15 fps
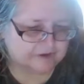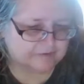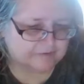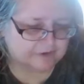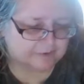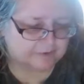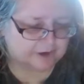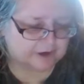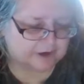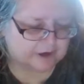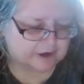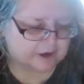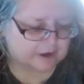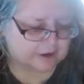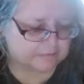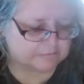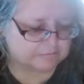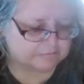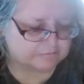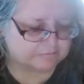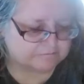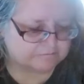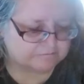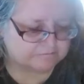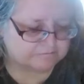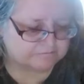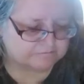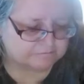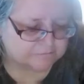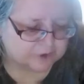Felt like
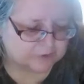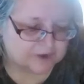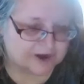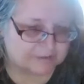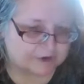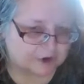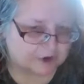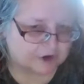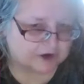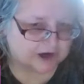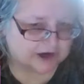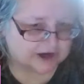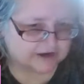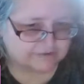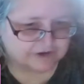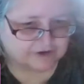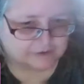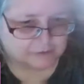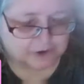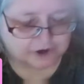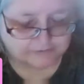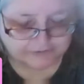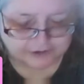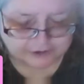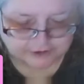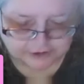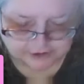Groundhog Day every so often.